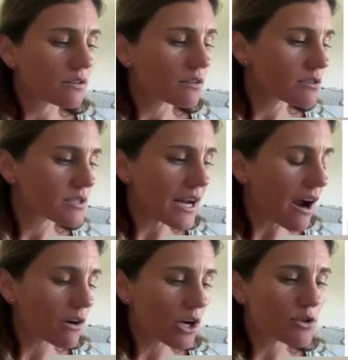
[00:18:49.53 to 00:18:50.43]

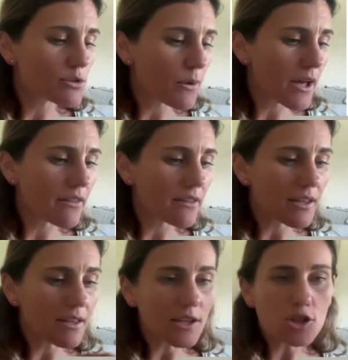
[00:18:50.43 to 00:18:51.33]
scenarios where
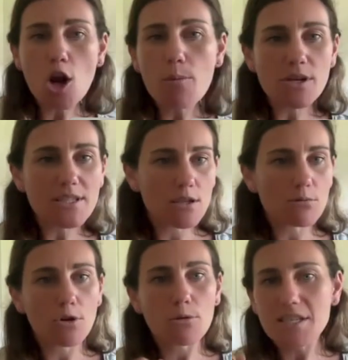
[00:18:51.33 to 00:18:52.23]
the interpreter's in the
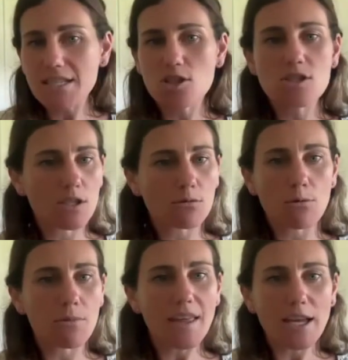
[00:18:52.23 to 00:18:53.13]
room, the teacher's in the room,
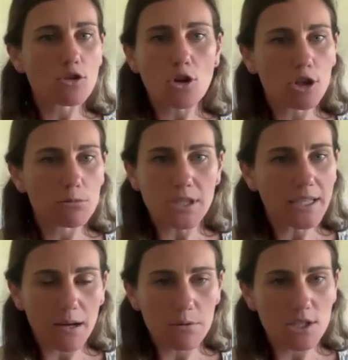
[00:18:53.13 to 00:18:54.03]
but they do not
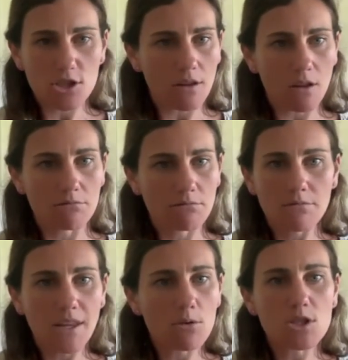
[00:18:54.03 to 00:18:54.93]
communicate with each other.
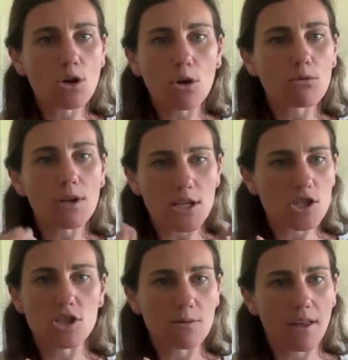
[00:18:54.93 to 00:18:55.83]
There is no
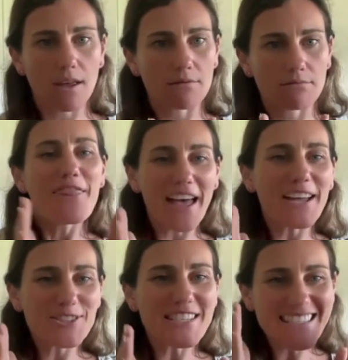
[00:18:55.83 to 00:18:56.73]
relationship there. They are
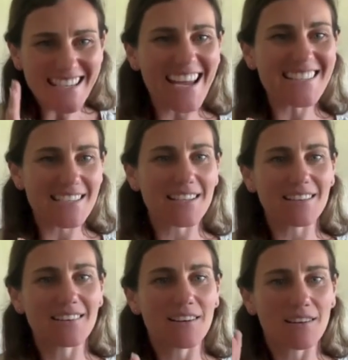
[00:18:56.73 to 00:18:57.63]
just
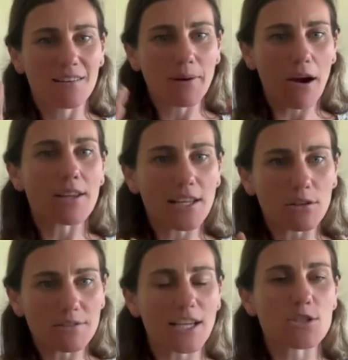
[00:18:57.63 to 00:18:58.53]
standing
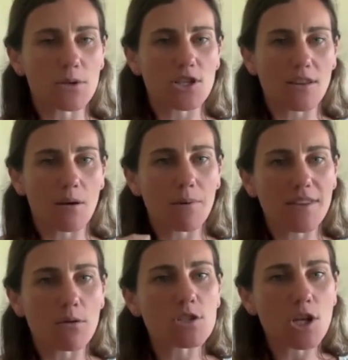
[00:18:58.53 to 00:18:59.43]
parallel next to each other, but
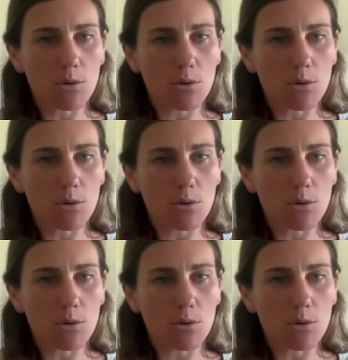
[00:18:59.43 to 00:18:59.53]
there is no